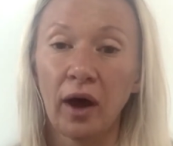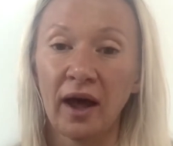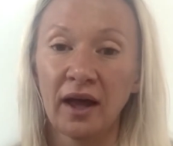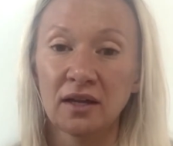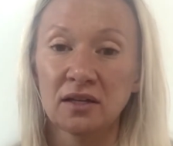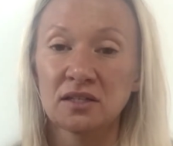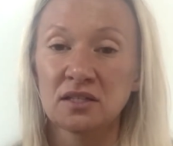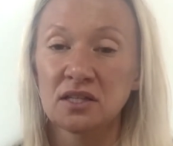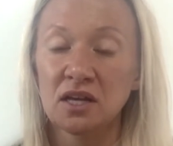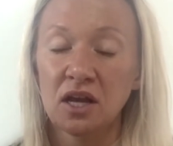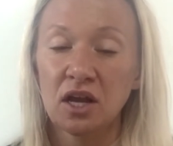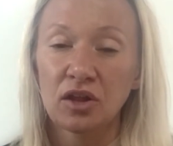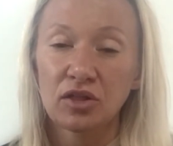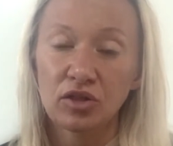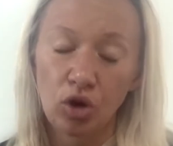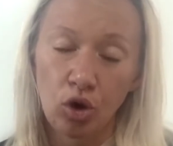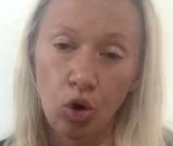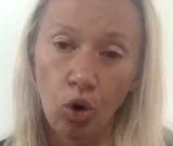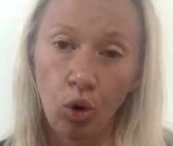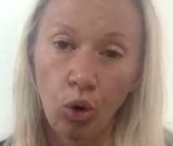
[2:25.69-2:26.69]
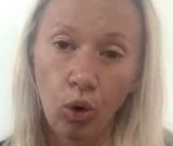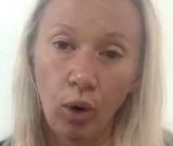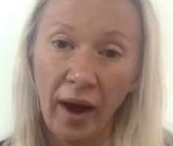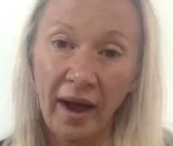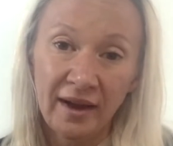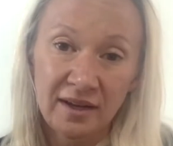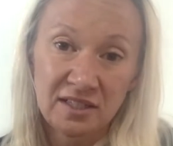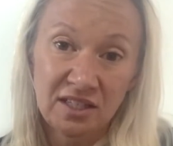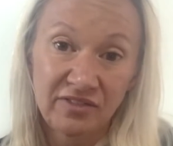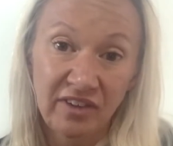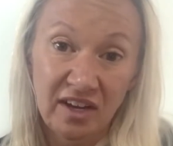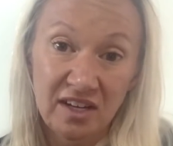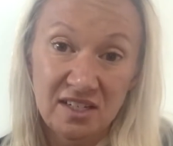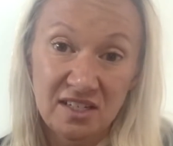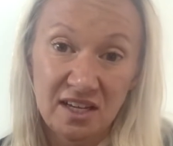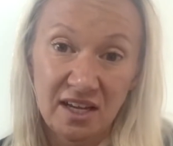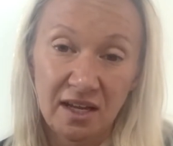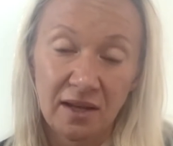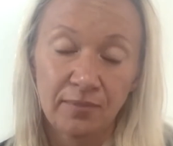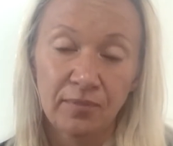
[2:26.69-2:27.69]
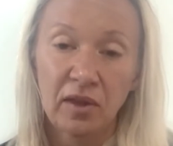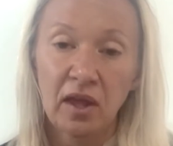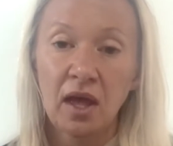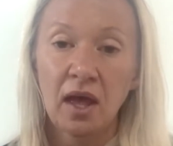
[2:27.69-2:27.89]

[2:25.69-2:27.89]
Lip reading: and the core activating,